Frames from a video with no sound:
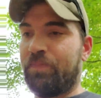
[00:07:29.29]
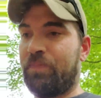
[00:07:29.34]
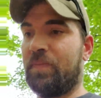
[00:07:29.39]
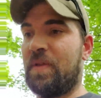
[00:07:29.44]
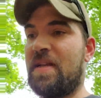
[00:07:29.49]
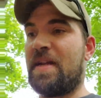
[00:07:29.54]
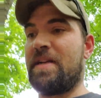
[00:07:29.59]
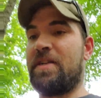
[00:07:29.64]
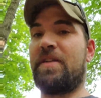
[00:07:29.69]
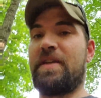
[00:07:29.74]

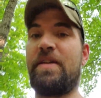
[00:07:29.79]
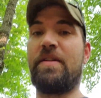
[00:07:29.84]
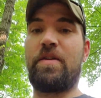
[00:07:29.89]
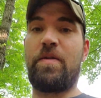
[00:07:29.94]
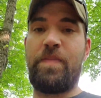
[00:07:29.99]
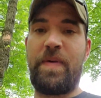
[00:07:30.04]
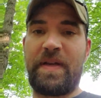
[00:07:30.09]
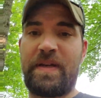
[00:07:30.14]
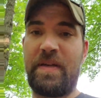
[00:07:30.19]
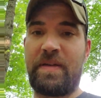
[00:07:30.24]
They actually had to
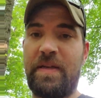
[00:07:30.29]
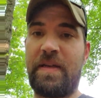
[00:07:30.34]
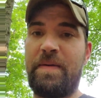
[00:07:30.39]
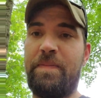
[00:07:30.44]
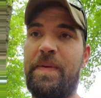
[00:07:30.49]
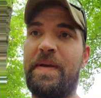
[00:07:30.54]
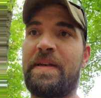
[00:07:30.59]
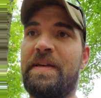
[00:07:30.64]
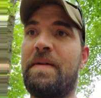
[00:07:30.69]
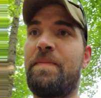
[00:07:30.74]
go get
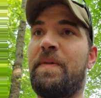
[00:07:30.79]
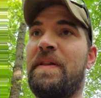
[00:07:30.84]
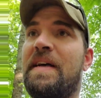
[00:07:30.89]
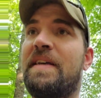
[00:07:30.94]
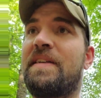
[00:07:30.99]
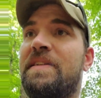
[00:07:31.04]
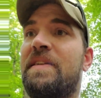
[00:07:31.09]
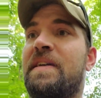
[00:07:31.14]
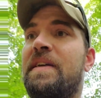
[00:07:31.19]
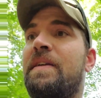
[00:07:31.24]
picked up
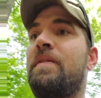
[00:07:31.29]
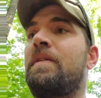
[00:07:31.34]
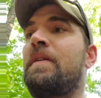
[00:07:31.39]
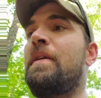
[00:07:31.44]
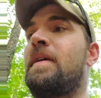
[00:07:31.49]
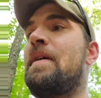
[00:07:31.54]
last night